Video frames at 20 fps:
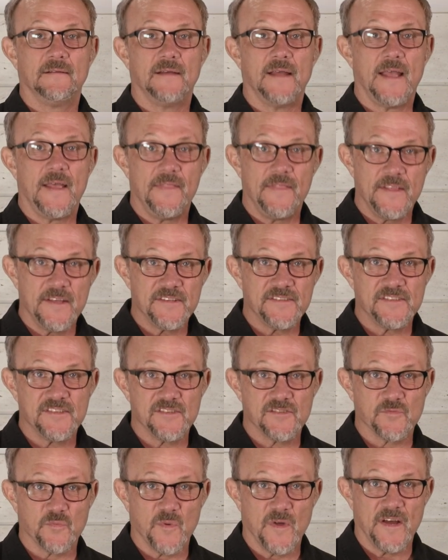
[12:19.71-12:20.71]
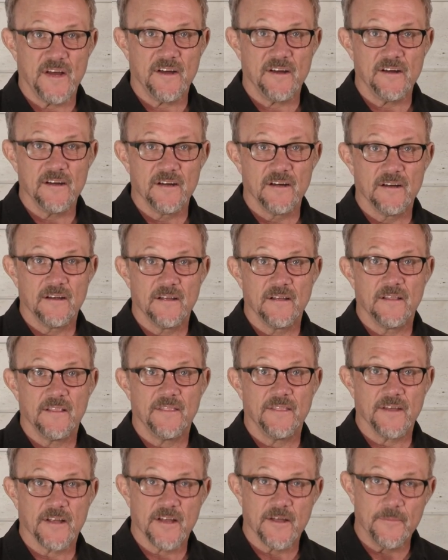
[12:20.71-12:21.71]
And this is where
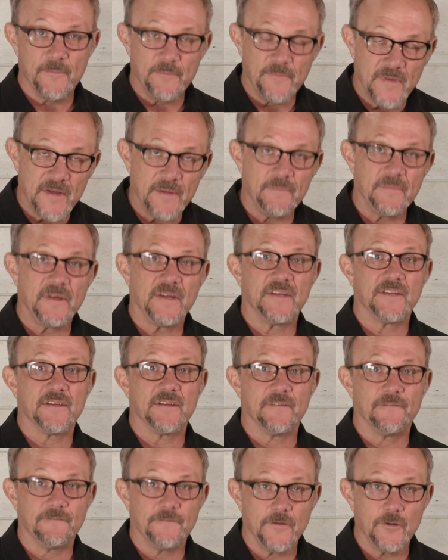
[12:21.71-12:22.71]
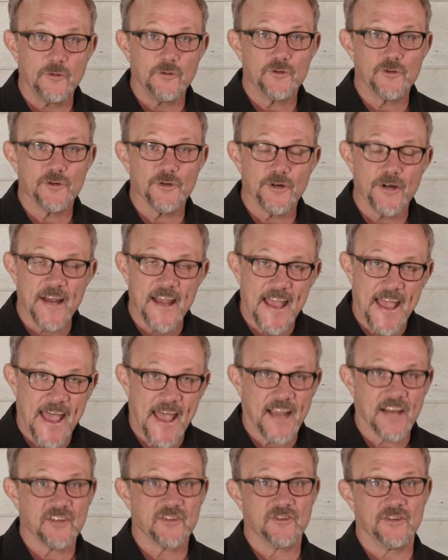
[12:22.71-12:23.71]
the commitment to future
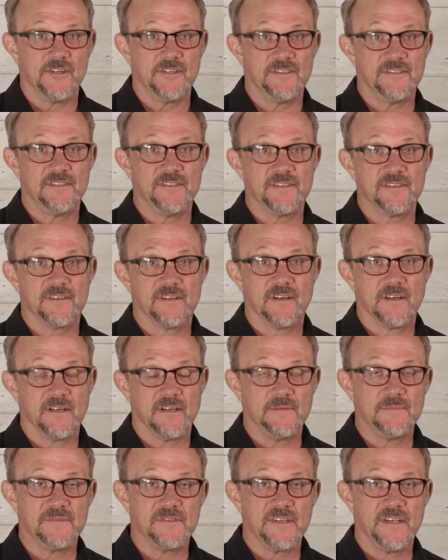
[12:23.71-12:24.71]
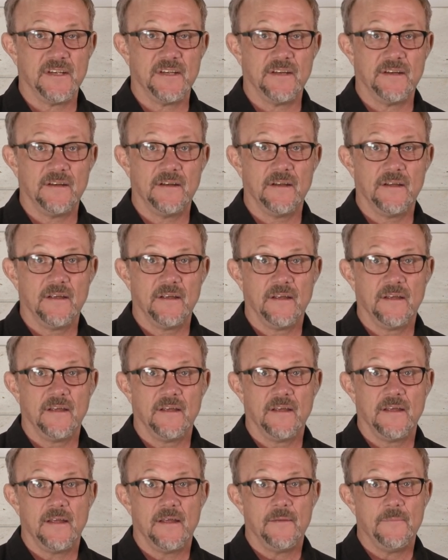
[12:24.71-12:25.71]
actions comes in.
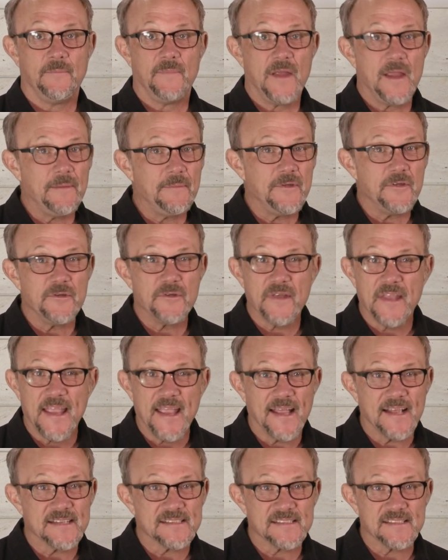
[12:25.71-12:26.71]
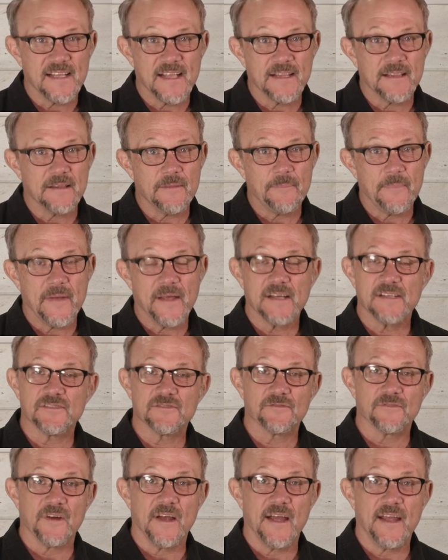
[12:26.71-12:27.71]
Maybe you can't set the
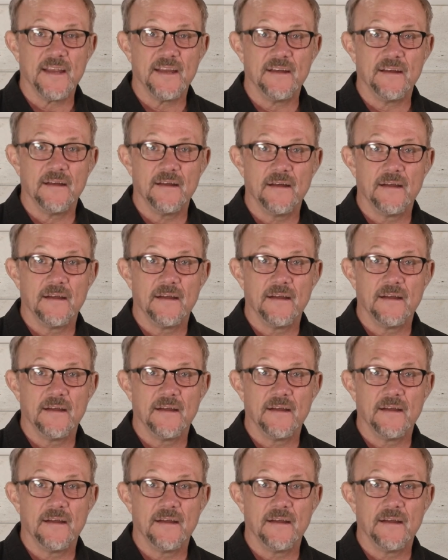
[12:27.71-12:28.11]
past right,